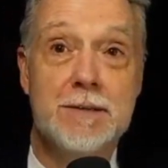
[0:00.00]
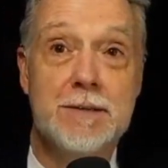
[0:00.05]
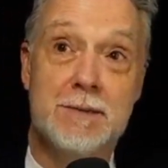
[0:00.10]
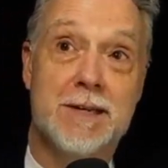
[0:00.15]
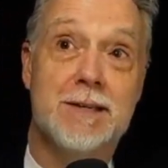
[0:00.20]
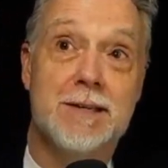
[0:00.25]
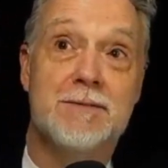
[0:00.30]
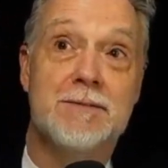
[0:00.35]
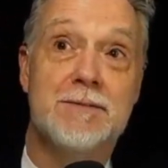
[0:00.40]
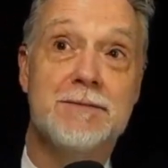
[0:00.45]
I mean,
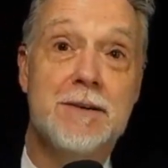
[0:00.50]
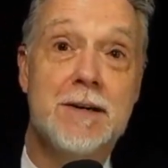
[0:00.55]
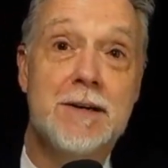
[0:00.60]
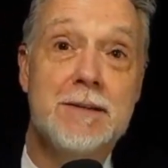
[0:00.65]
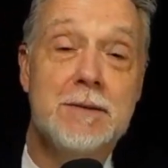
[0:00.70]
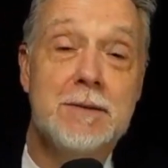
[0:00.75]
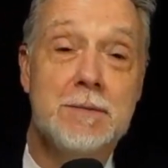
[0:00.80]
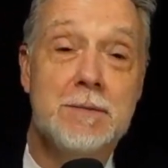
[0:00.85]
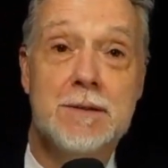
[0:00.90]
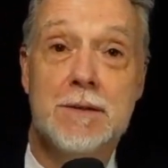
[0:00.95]
I could find
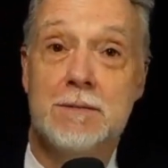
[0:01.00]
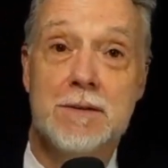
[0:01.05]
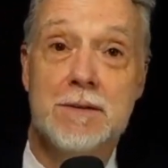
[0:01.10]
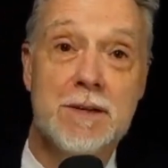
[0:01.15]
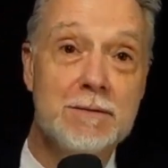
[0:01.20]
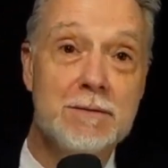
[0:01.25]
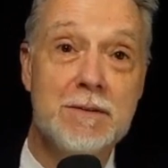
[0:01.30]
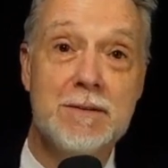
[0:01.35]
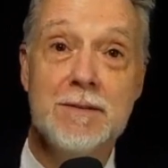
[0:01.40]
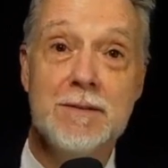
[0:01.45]
them, but they were
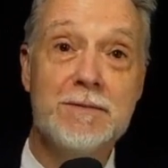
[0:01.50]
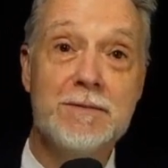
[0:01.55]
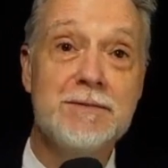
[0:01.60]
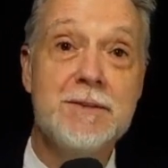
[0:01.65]
never in the